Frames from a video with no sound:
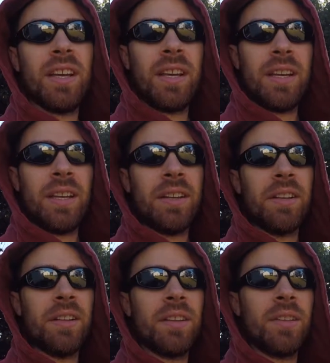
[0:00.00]
And
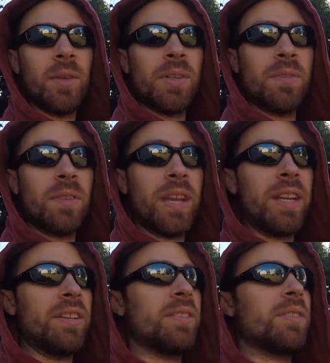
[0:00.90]
the reason for
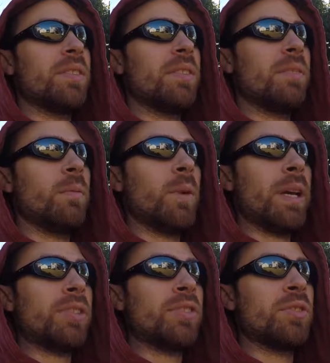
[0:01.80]
that is
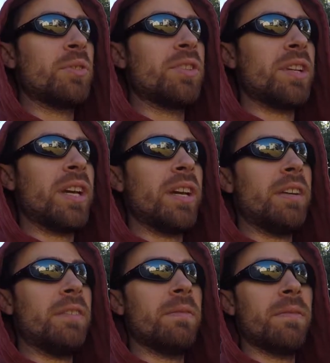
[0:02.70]
as soon as
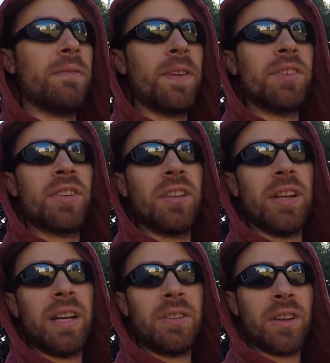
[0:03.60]
I finished
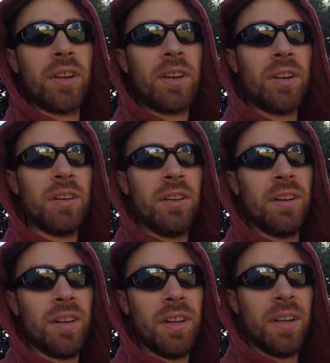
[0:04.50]
cleaning out the car
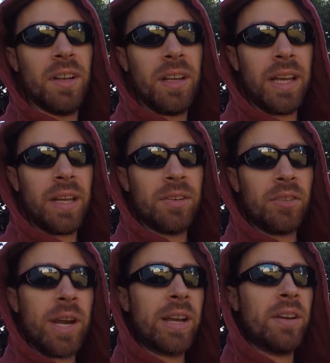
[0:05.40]
and
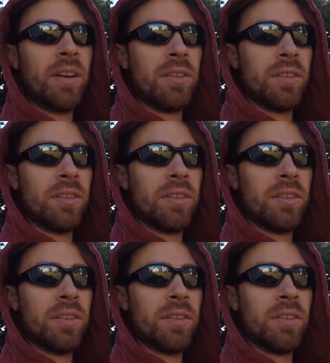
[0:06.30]
dragging all